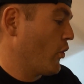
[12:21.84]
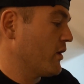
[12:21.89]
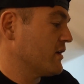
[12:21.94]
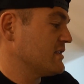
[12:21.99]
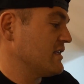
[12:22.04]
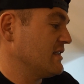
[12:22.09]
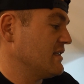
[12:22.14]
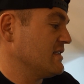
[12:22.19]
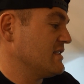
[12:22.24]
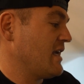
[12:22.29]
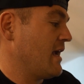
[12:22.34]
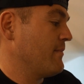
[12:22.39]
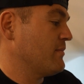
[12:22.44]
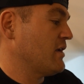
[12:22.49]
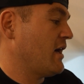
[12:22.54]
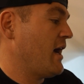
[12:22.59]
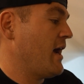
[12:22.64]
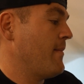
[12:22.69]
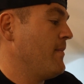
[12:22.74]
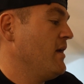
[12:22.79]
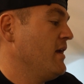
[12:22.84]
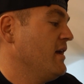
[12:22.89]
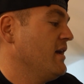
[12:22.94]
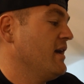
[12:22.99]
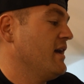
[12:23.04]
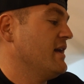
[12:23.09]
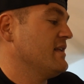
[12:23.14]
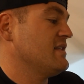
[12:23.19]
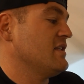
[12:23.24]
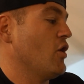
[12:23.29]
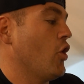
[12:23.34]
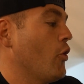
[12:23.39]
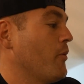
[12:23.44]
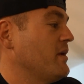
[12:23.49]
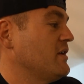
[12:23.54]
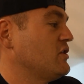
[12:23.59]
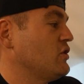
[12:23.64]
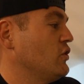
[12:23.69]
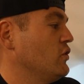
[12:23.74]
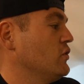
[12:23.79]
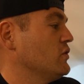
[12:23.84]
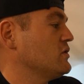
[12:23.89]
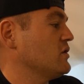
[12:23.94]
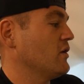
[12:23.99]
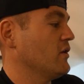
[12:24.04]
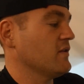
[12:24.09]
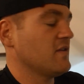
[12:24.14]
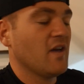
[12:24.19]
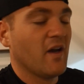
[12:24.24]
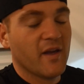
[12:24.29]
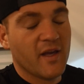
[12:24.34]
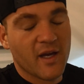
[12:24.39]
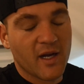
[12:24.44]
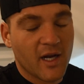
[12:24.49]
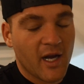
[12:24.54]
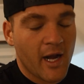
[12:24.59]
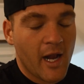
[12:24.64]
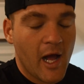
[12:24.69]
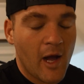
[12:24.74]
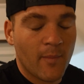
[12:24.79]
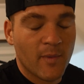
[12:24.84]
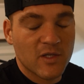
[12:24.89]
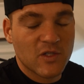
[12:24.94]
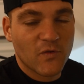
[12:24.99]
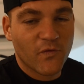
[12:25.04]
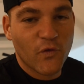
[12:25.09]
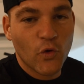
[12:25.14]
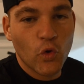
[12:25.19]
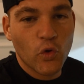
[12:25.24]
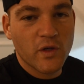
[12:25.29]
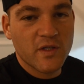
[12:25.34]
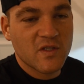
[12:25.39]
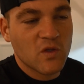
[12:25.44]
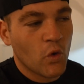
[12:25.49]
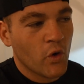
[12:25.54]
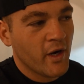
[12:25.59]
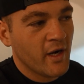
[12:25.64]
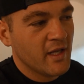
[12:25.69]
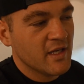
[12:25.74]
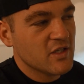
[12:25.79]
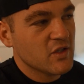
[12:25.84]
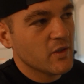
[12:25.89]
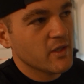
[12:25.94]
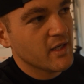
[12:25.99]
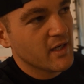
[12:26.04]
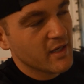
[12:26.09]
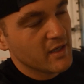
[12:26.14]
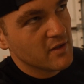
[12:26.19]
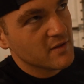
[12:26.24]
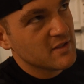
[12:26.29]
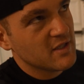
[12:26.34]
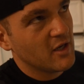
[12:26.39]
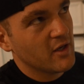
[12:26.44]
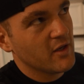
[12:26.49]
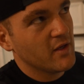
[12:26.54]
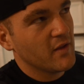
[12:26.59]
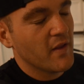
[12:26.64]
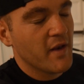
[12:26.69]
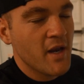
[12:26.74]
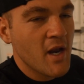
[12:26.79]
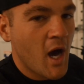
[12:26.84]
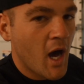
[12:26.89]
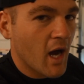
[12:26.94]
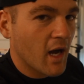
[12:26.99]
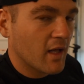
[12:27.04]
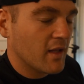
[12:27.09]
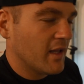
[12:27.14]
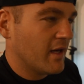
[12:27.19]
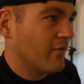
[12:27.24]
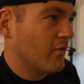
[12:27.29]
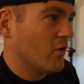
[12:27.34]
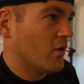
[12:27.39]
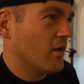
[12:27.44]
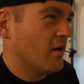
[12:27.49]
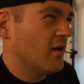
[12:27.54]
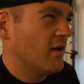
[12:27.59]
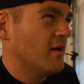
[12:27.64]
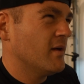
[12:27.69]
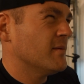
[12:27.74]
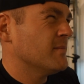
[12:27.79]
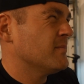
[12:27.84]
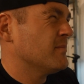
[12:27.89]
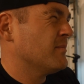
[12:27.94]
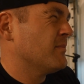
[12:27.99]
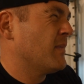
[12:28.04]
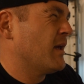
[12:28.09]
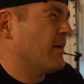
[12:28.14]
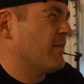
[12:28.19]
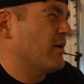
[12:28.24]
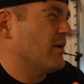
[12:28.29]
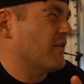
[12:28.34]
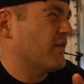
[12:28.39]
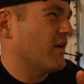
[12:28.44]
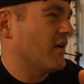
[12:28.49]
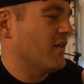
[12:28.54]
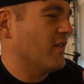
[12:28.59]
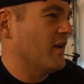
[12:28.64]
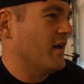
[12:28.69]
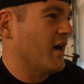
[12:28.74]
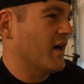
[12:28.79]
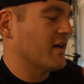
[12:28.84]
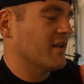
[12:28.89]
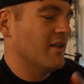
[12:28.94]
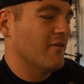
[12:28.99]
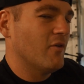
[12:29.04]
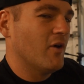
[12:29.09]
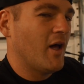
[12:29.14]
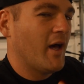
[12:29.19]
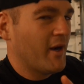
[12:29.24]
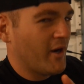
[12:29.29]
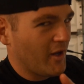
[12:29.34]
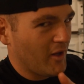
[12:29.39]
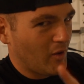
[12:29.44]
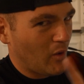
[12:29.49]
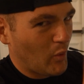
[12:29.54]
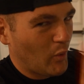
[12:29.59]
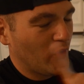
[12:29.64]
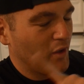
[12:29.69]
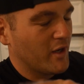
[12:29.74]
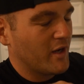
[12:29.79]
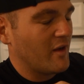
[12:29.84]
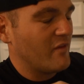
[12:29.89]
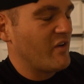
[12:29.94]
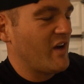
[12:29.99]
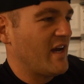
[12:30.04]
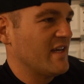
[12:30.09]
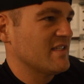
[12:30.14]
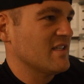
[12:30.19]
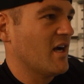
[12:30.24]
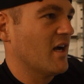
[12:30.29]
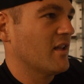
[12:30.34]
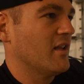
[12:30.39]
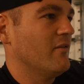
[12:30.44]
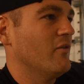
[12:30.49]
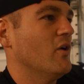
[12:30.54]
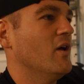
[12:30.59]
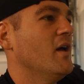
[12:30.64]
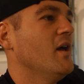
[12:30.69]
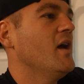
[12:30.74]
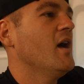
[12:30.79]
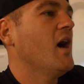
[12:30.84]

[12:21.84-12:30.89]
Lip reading: works at the same time. It's an OB2, so it'll tell you kind of how much fuel is going into it. It'll tell you the knock level. Maybe it'll tell you the knock level. I don't know. We'll look if it has knock level.